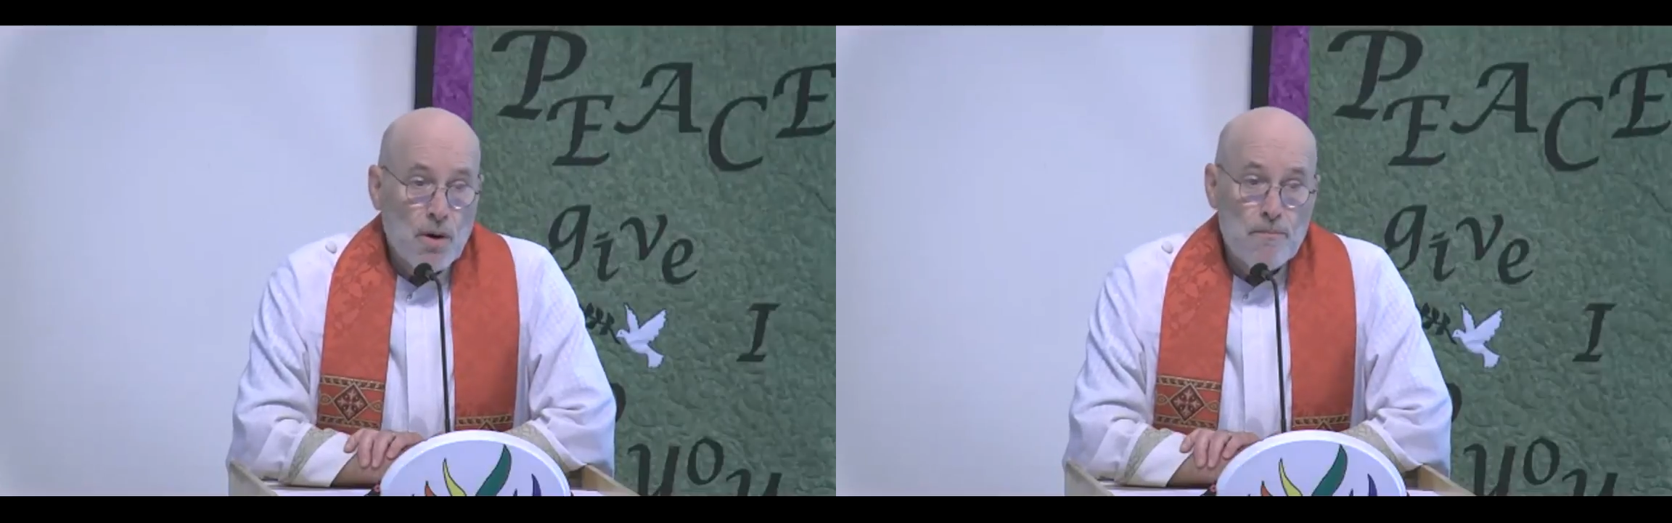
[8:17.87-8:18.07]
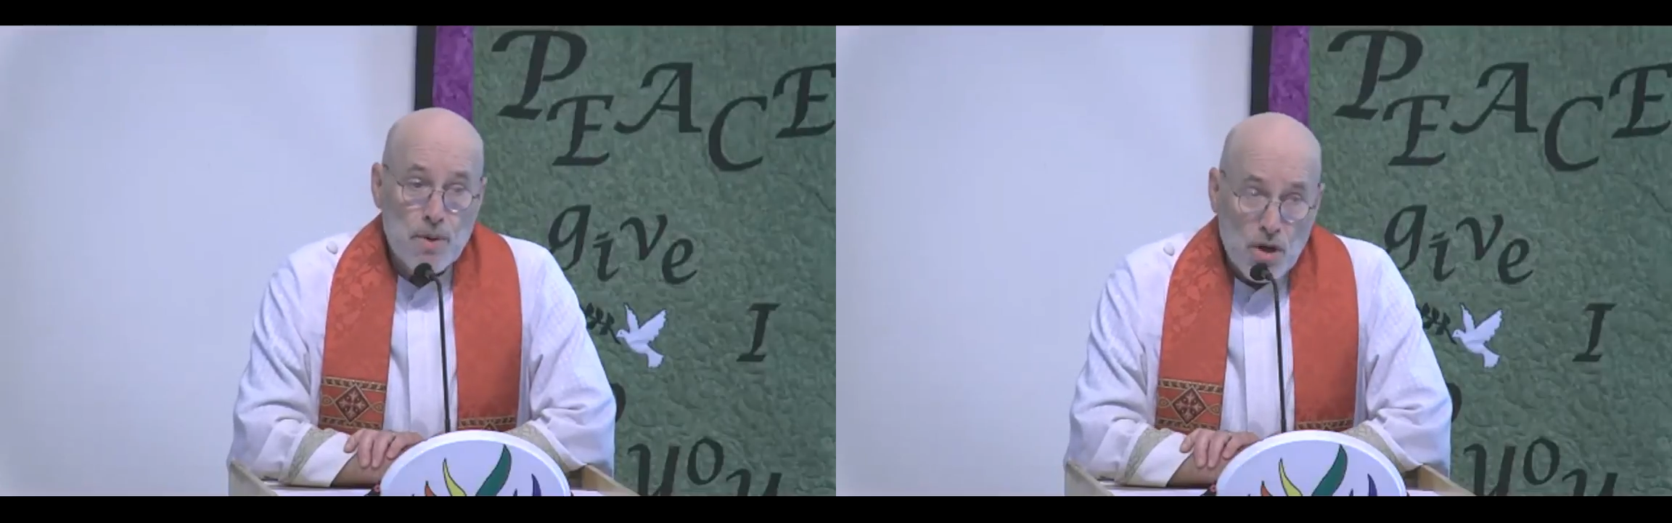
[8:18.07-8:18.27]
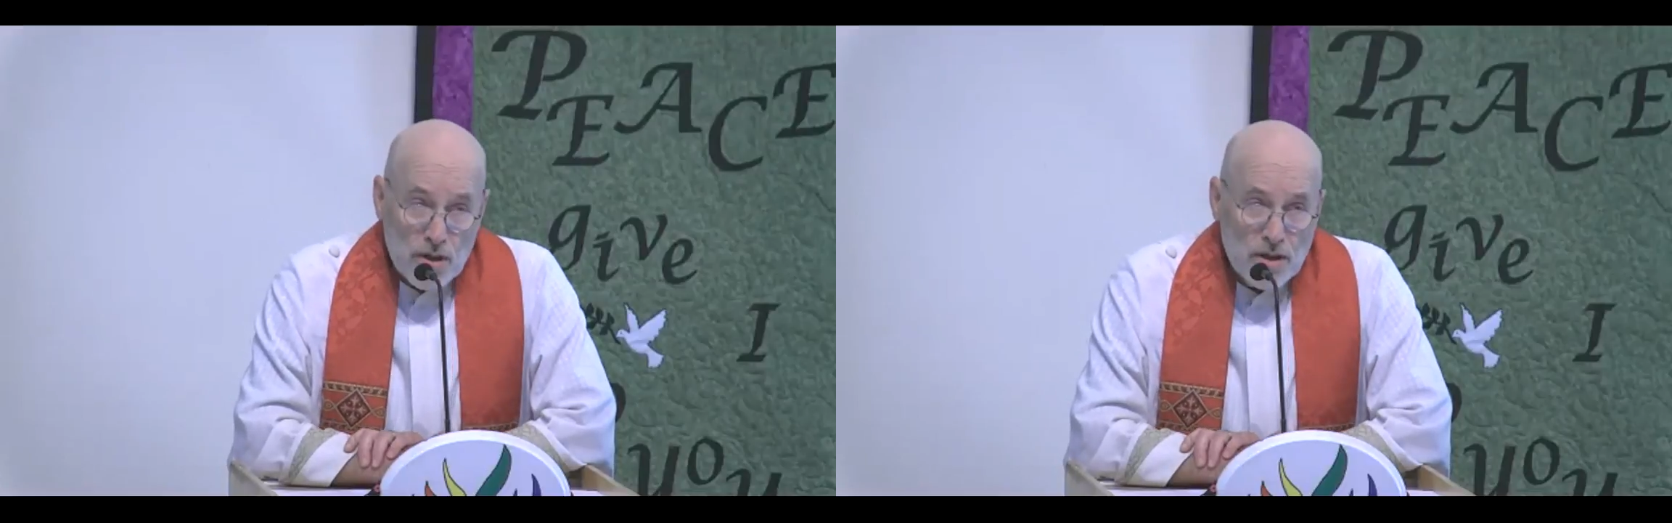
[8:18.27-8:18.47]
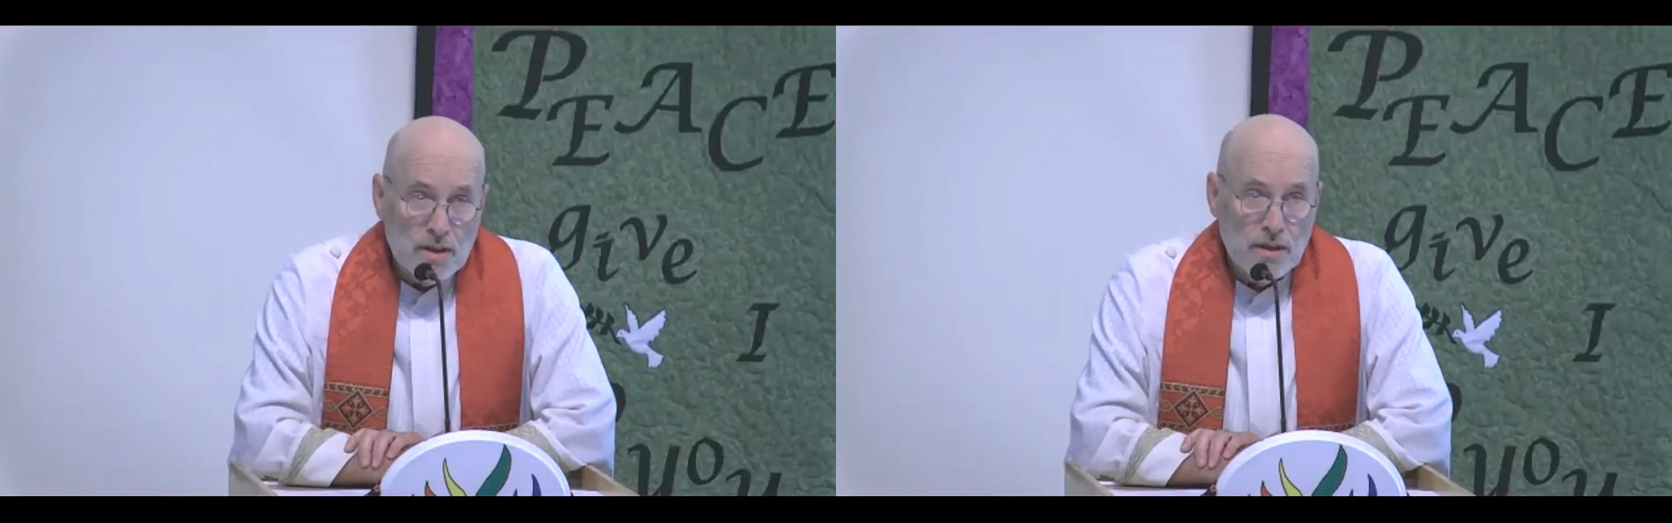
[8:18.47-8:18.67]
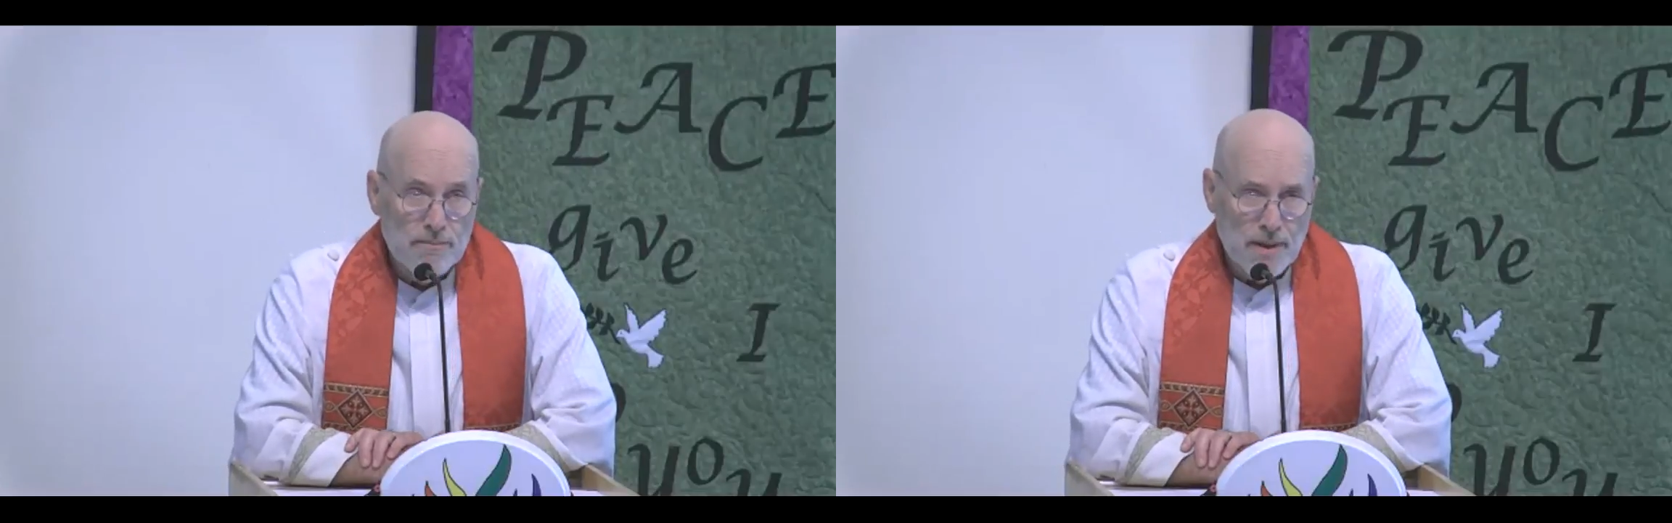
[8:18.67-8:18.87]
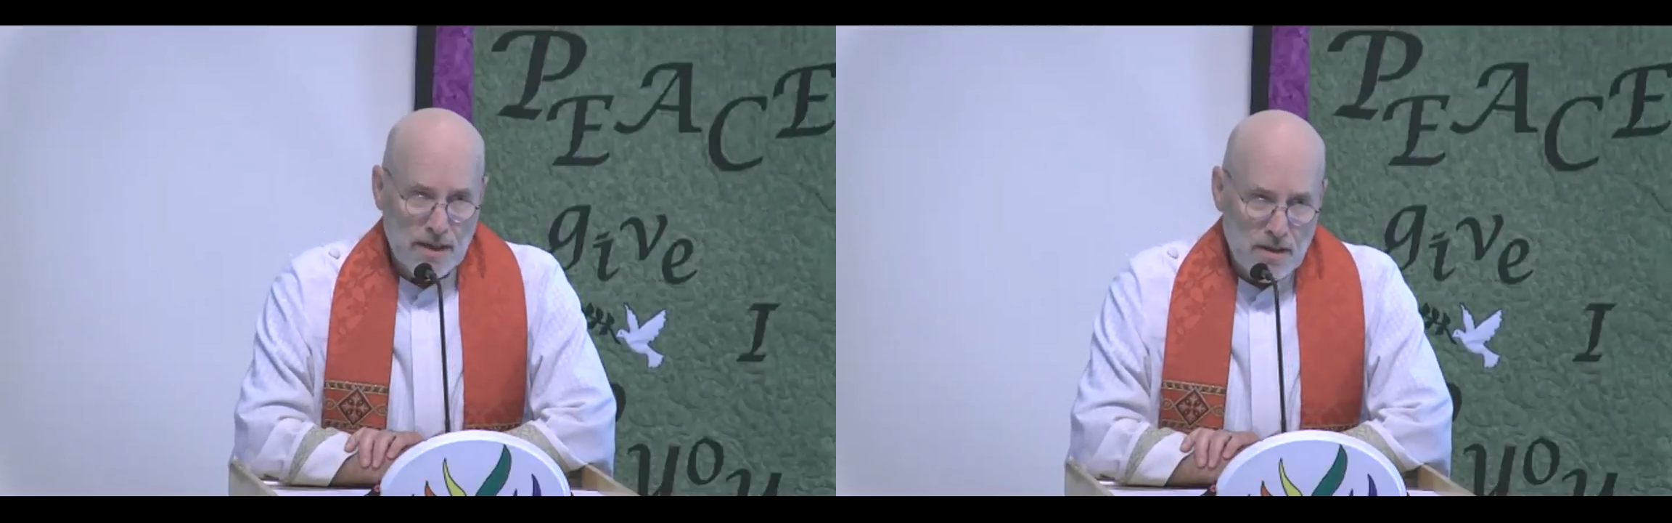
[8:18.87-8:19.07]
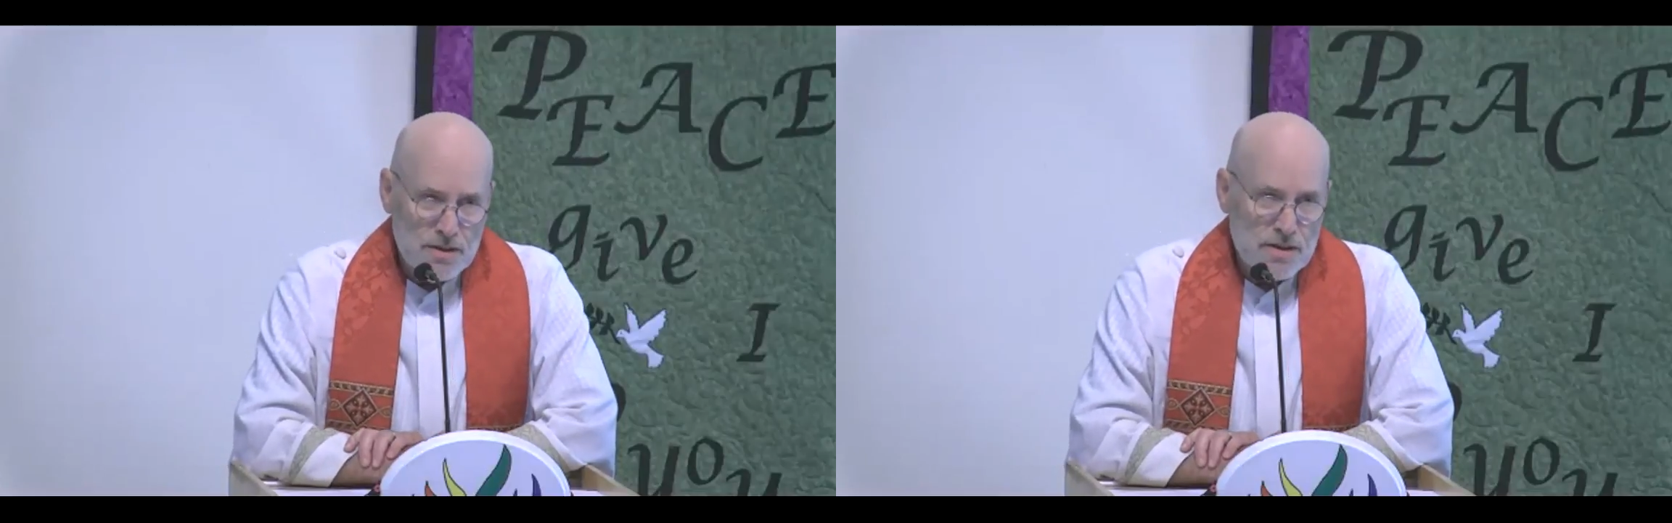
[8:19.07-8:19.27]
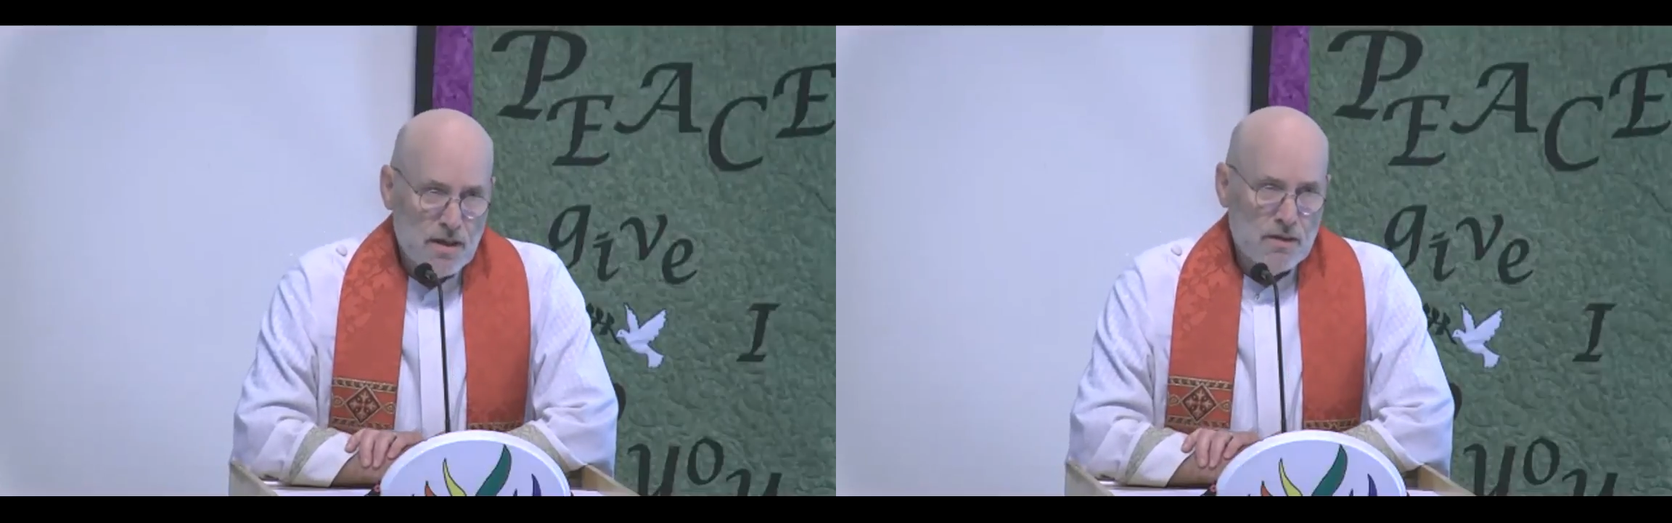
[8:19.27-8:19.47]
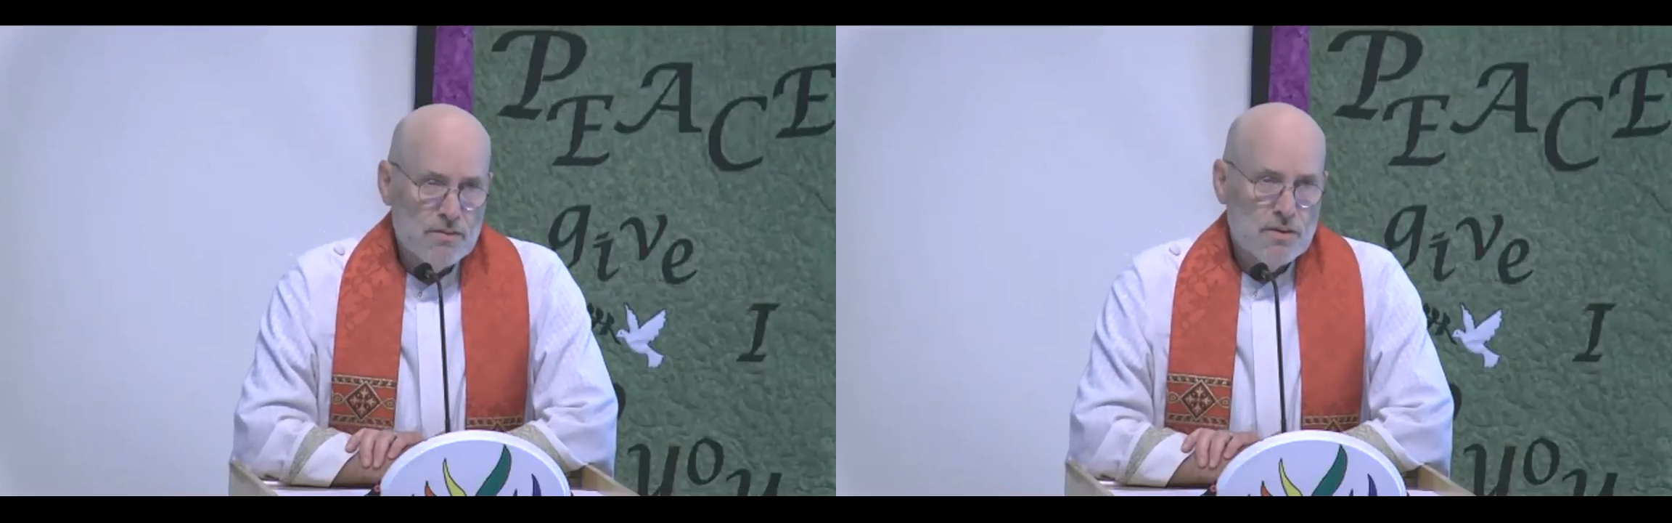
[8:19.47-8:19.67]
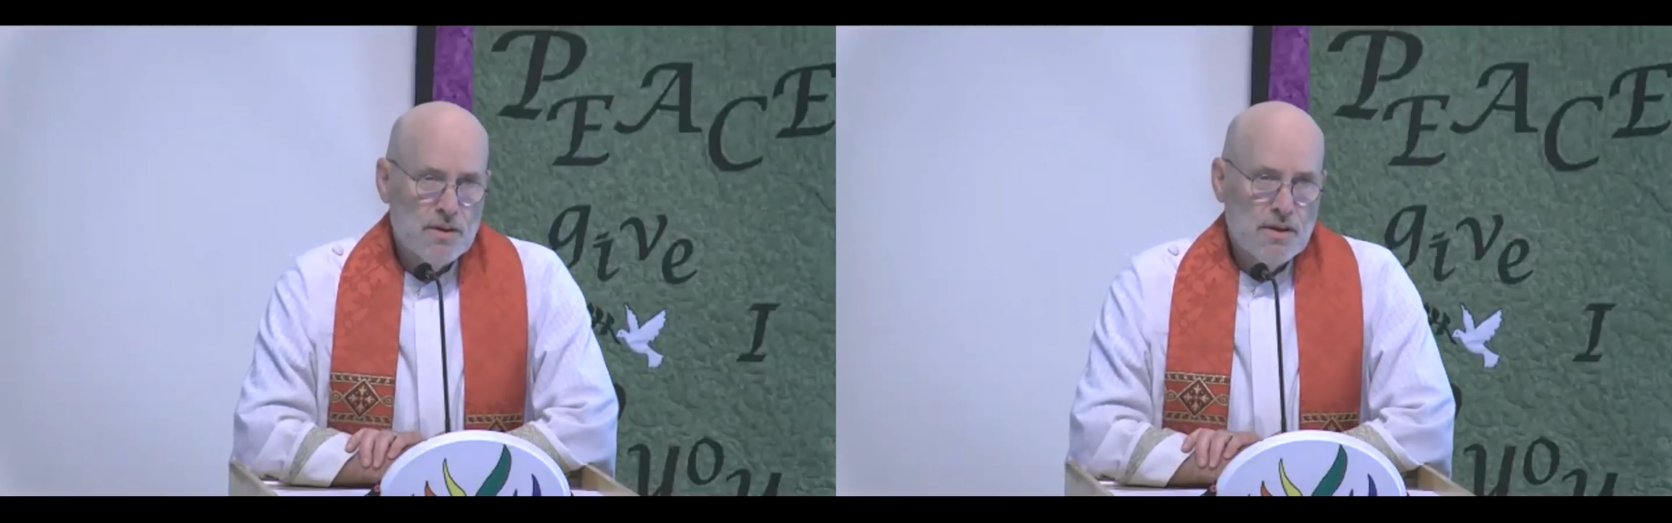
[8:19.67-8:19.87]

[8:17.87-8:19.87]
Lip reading: burdened by ourselves,